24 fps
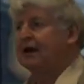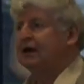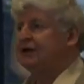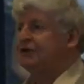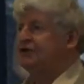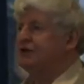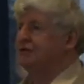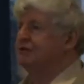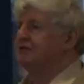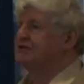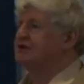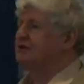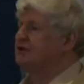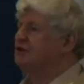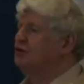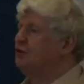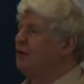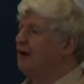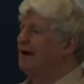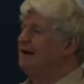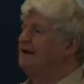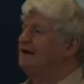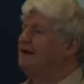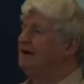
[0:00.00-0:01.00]
She was a
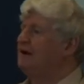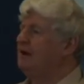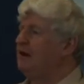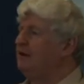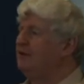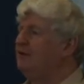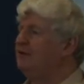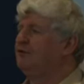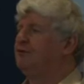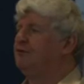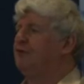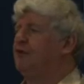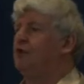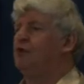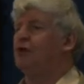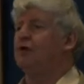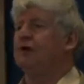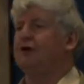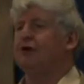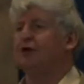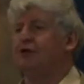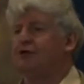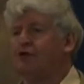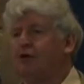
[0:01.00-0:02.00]

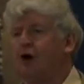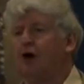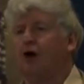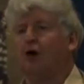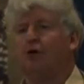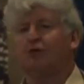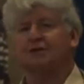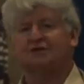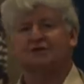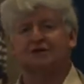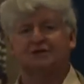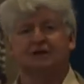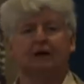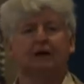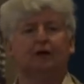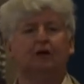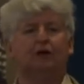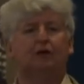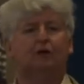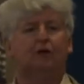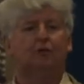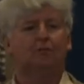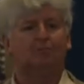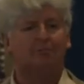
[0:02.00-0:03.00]
24-year-old
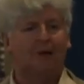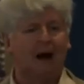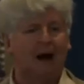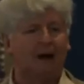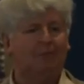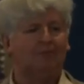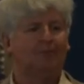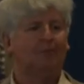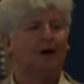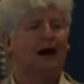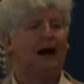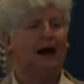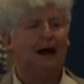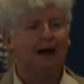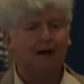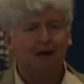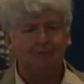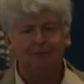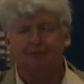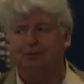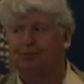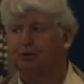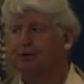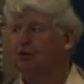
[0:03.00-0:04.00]
single mum,
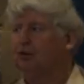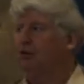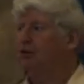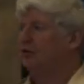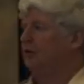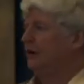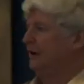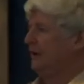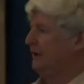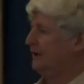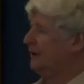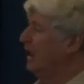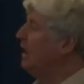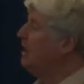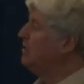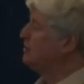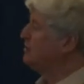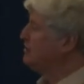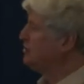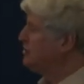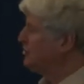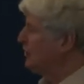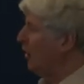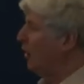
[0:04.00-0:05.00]
unemployed,
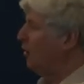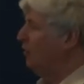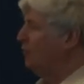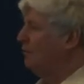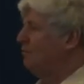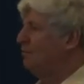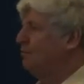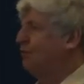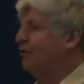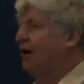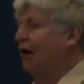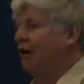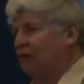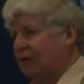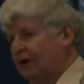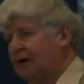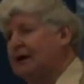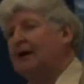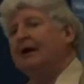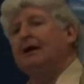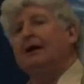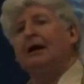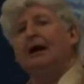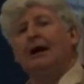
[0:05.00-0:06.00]
stone
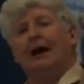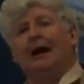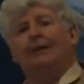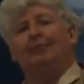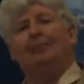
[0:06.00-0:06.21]
broke. A